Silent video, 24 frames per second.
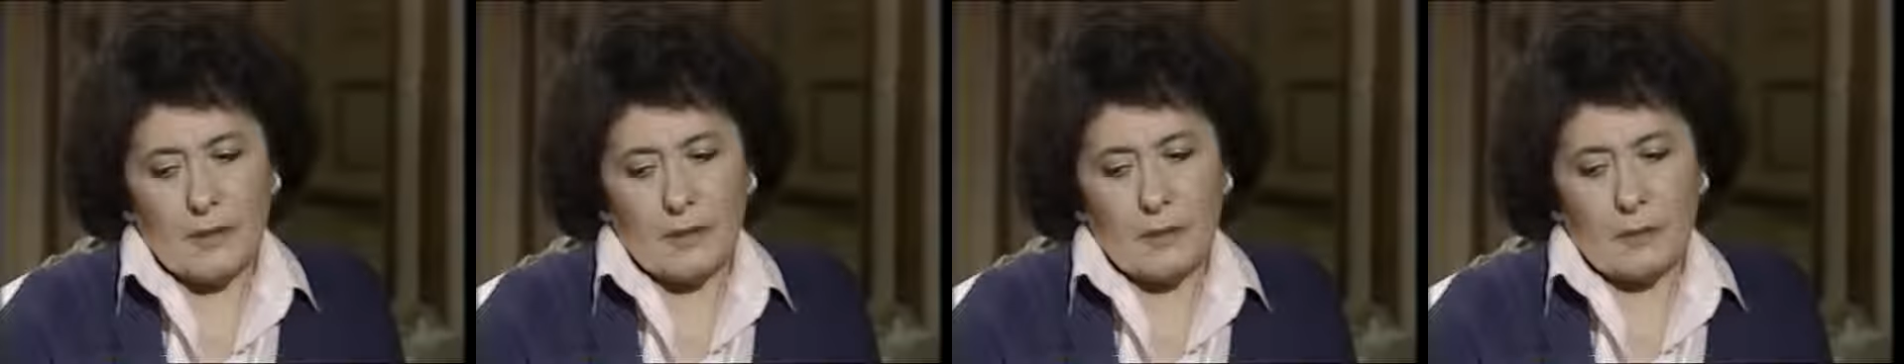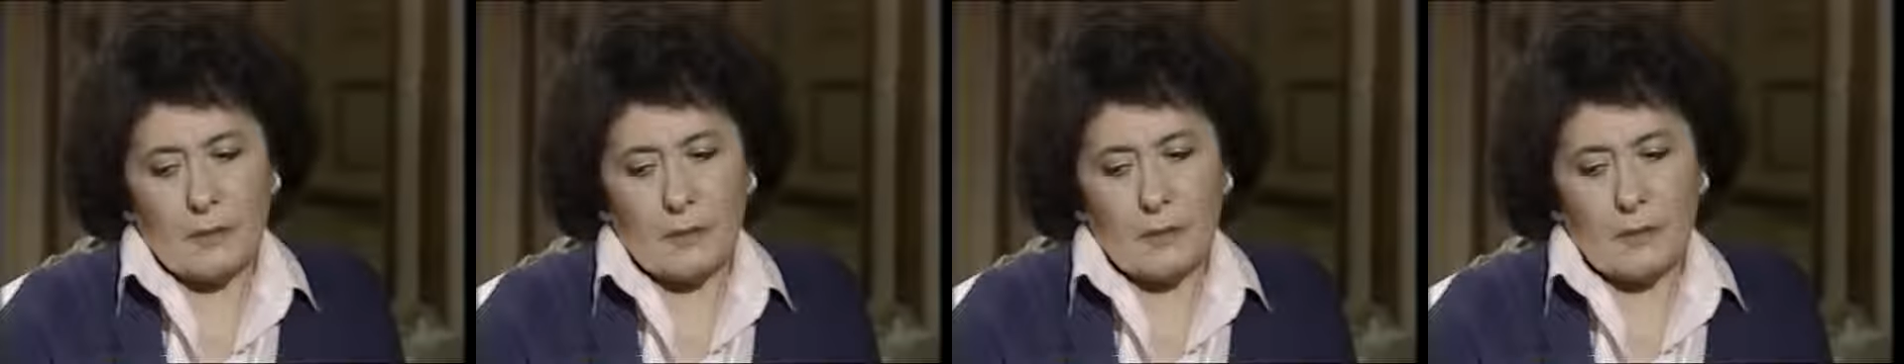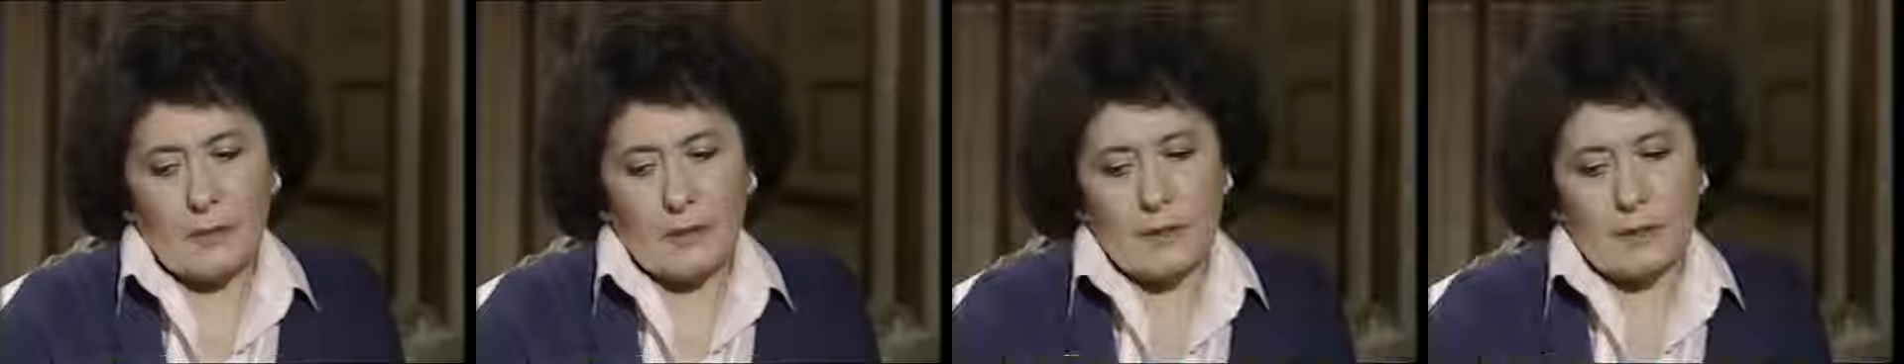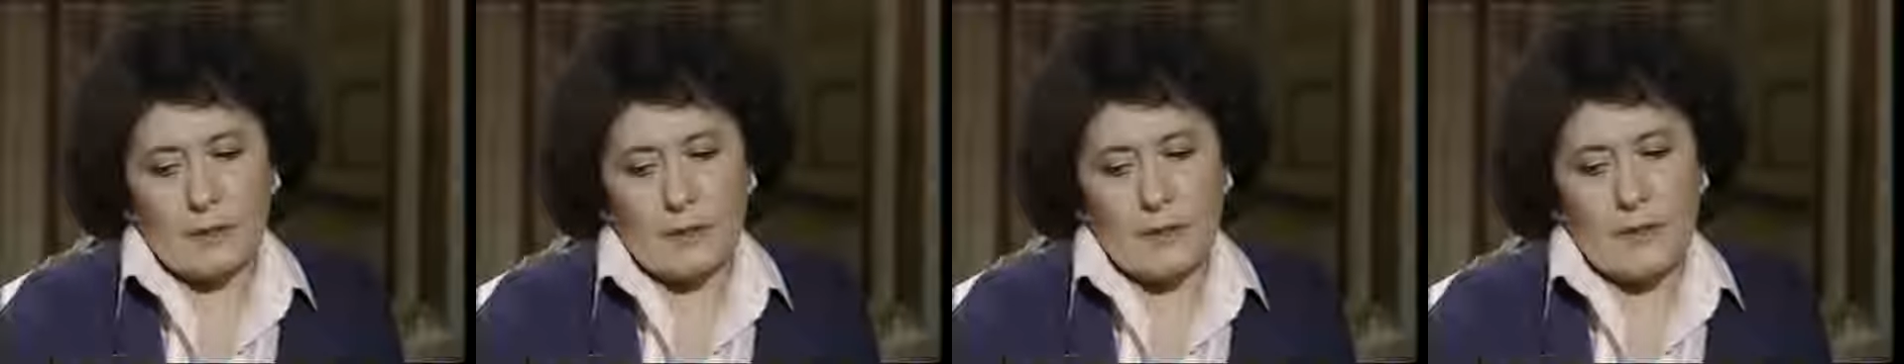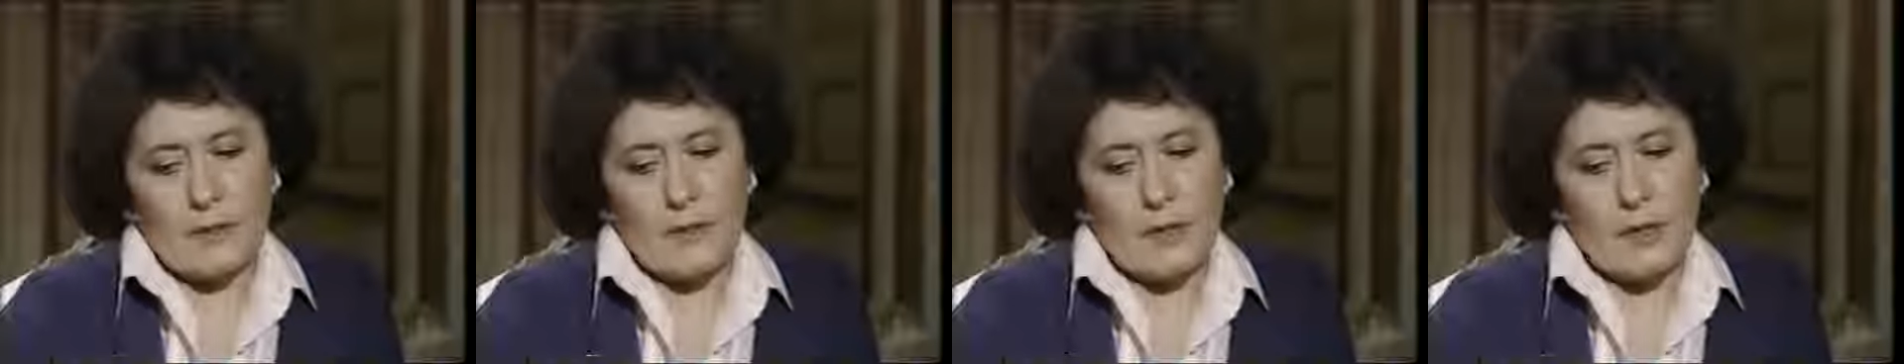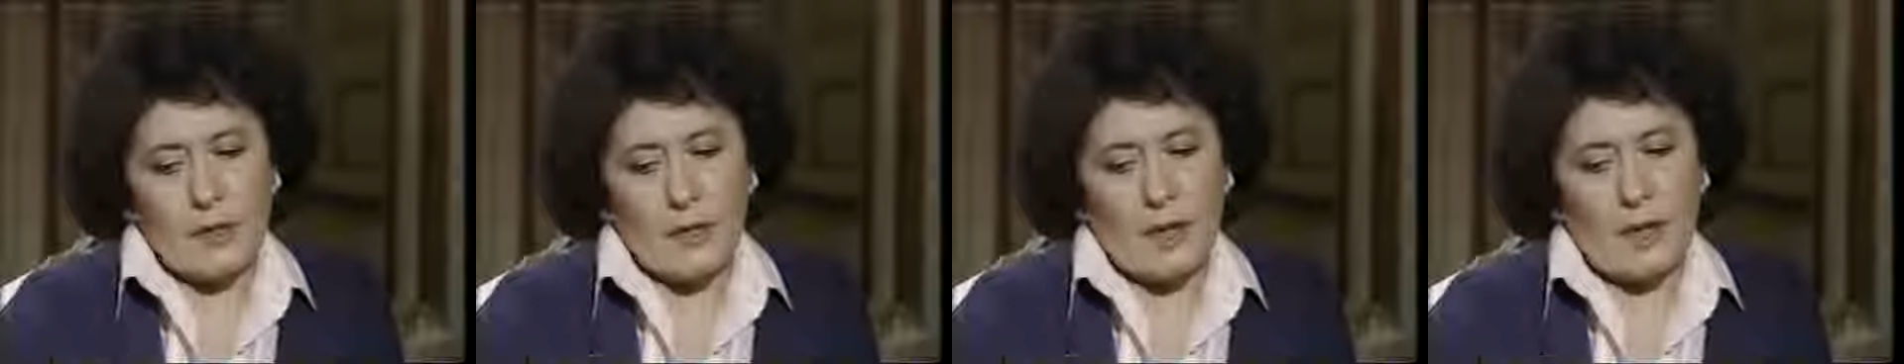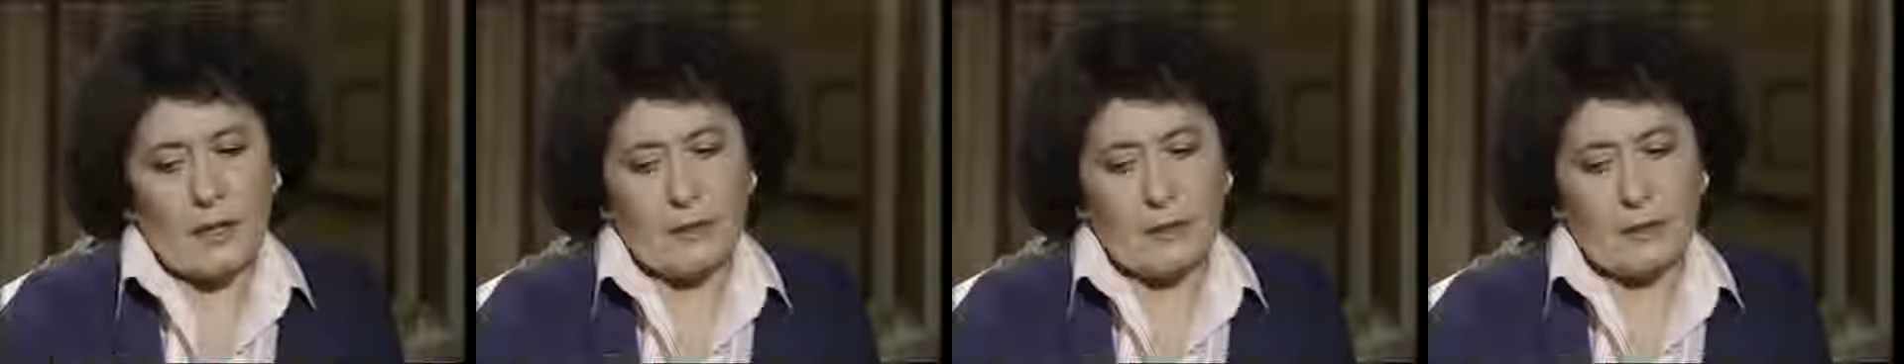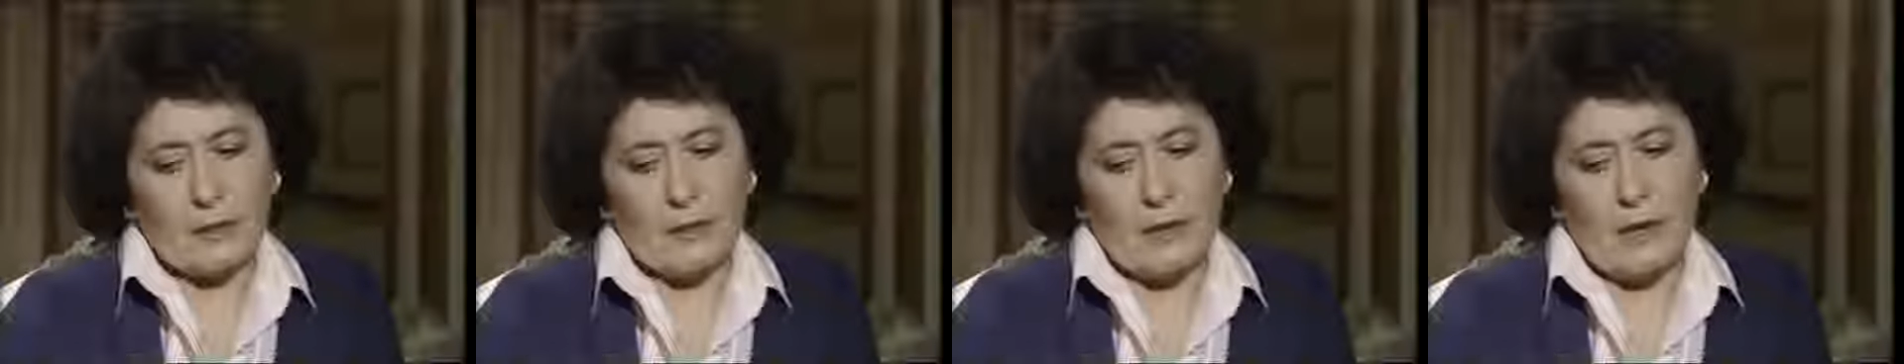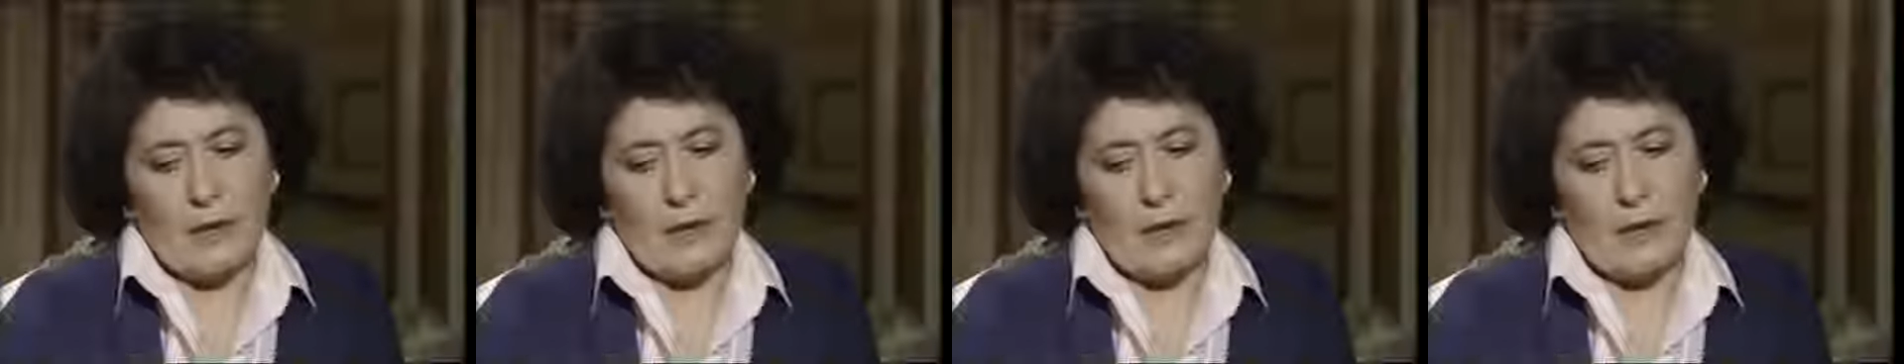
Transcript: to me once that if she had to